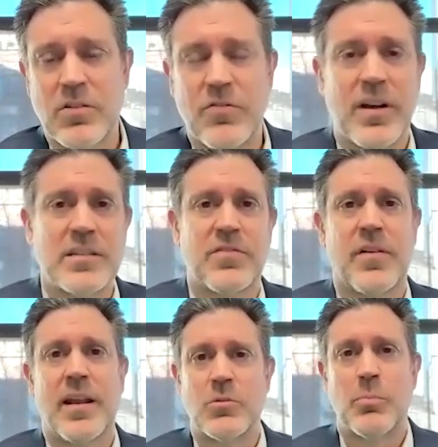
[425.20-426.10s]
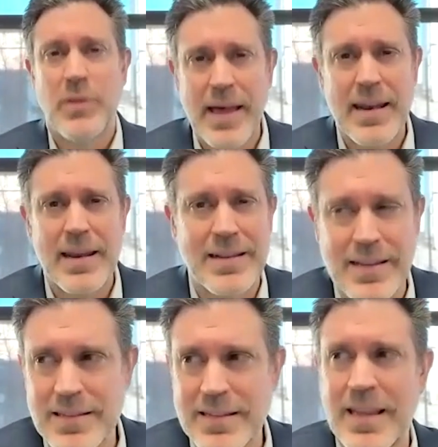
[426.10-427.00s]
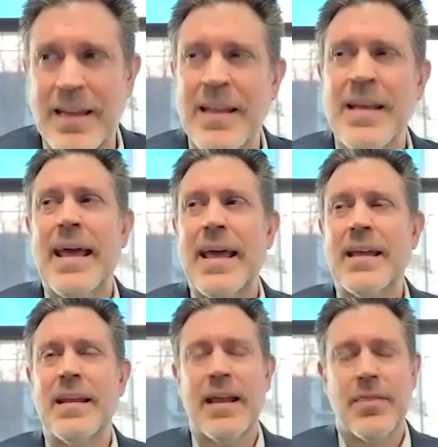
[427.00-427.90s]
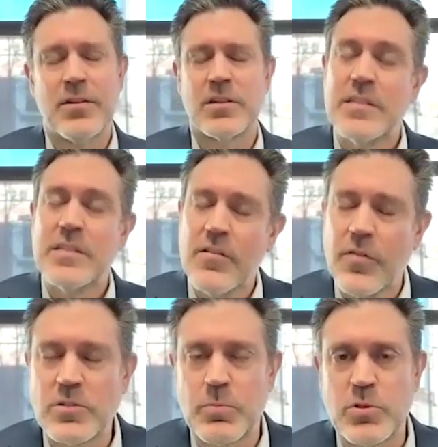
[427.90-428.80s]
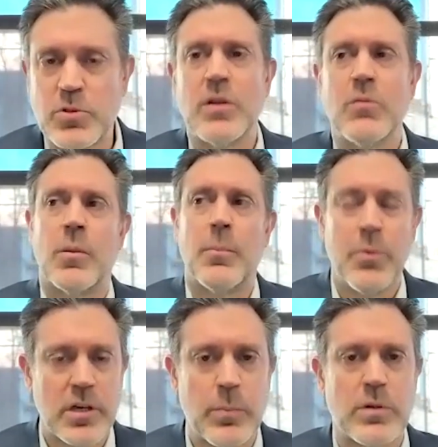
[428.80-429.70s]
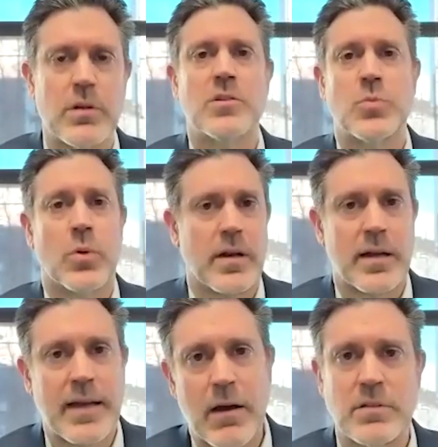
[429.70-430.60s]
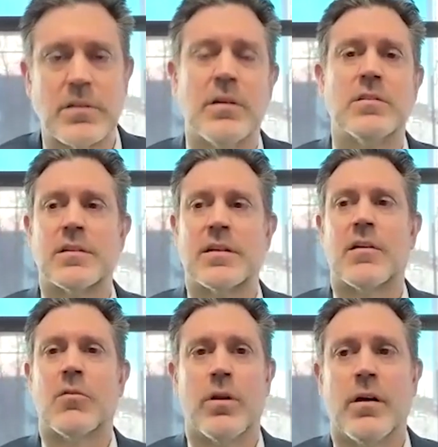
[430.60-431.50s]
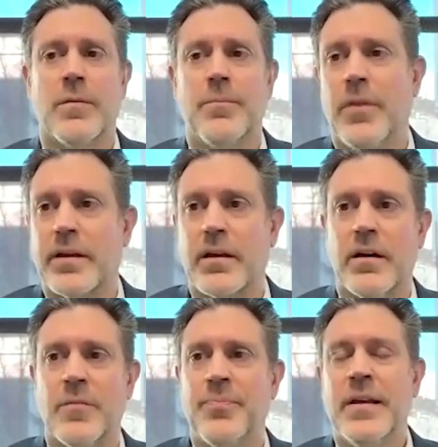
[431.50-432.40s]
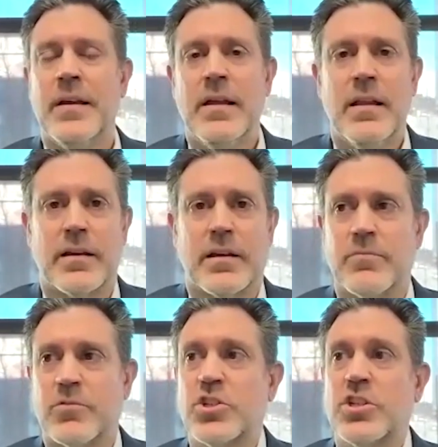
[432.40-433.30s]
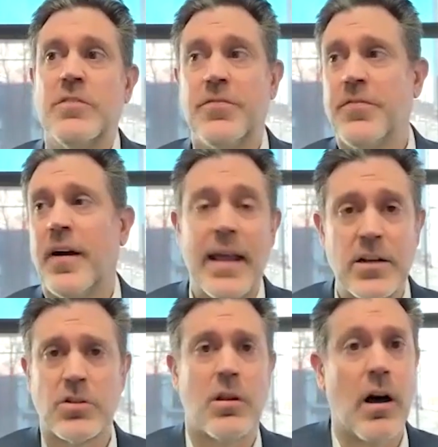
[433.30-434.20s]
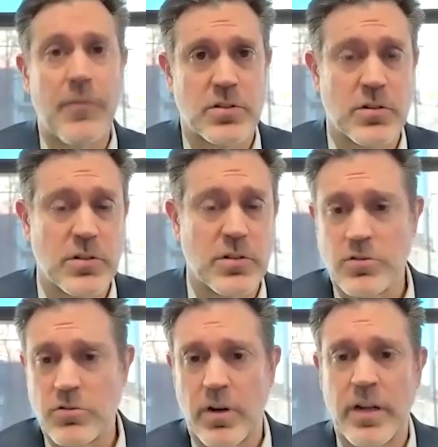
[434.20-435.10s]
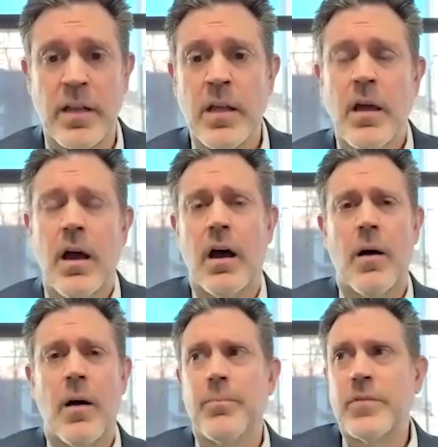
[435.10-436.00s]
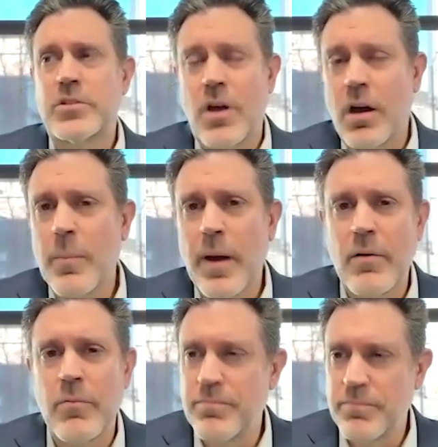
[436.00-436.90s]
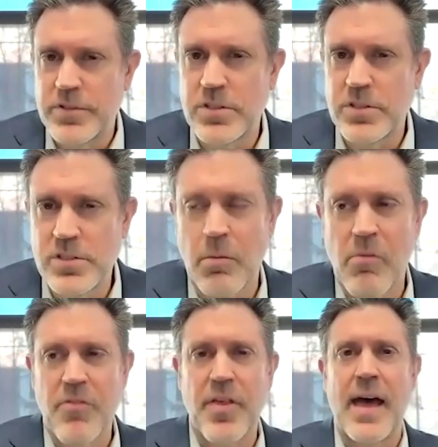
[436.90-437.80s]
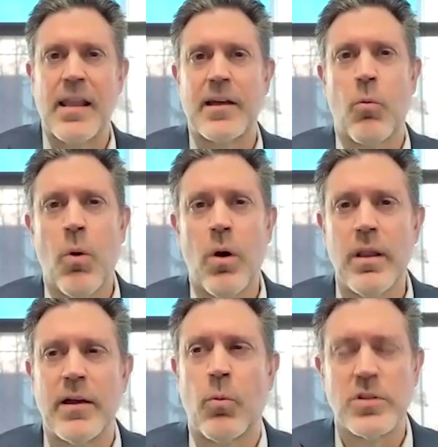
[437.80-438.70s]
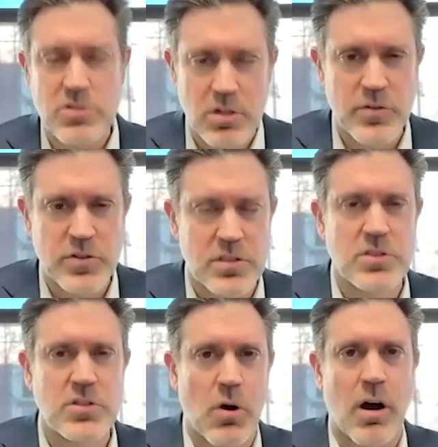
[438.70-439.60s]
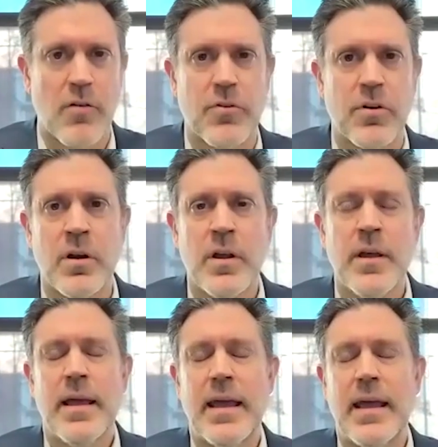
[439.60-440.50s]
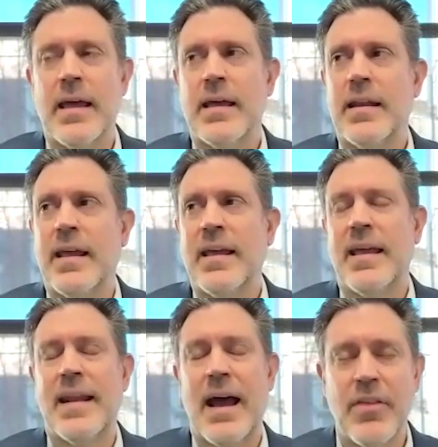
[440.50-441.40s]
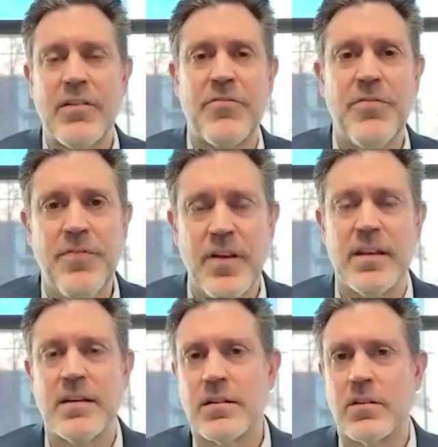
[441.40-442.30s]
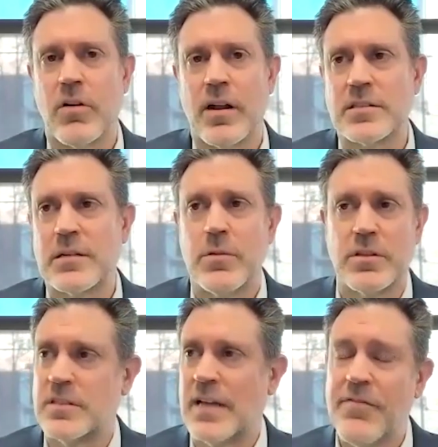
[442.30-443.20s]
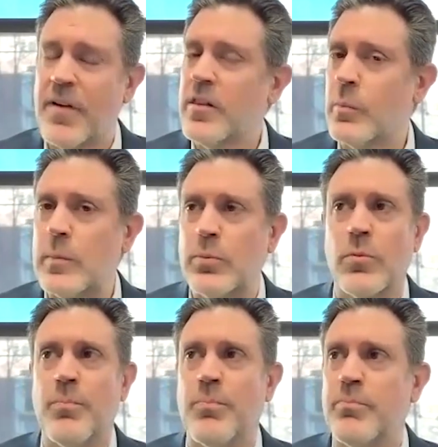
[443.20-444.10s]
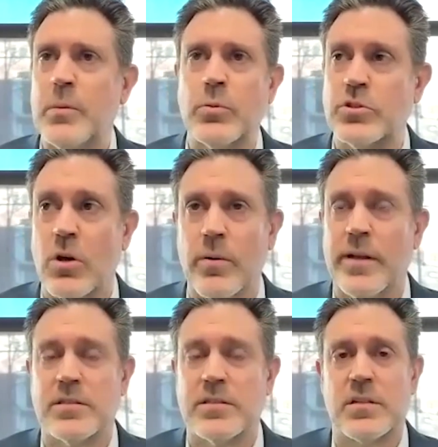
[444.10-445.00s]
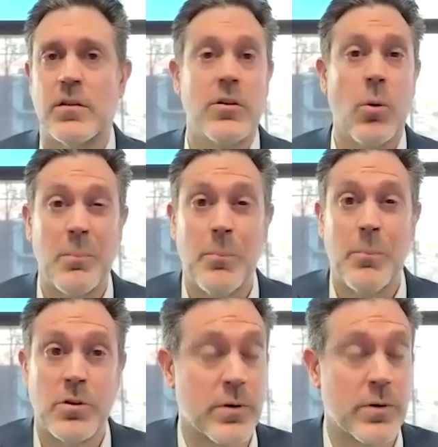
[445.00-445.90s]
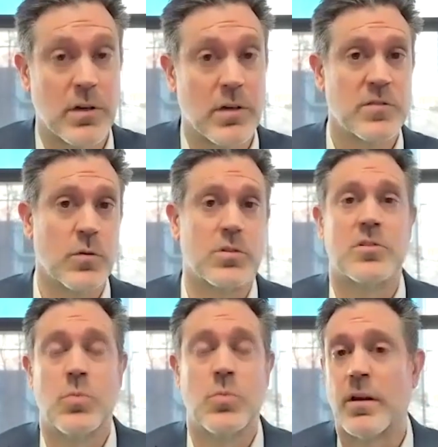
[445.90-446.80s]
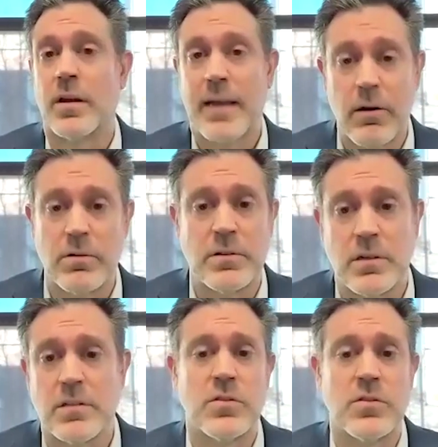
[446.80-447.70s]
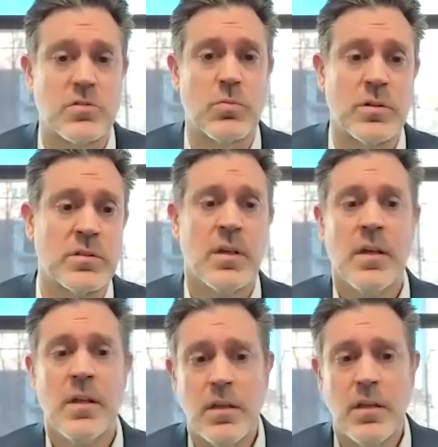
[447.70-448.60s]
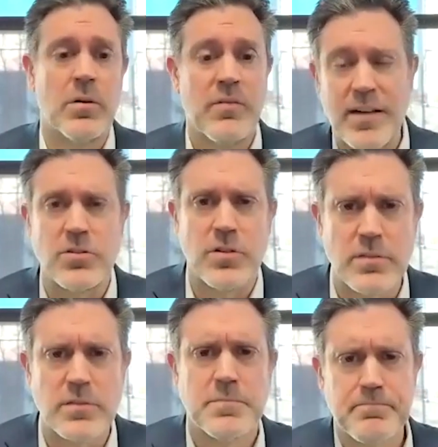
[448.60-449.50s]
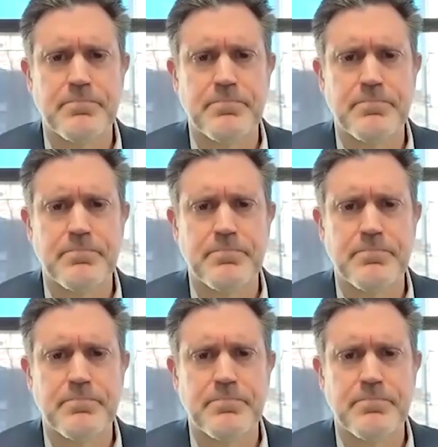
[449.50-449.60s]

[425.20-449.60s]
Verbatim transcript: advice financial planning things like that and and there's a difference between what a bookkeeper does what an accountant does and kind of what a like a like a chief financial officer does right um, right talk about some of that like what like what services you offer and and, and how they fit into the grand scheme of things because i've found that people people don't necessarily know what a bookkeeper does versus what an accountant does versus what you know an advisor does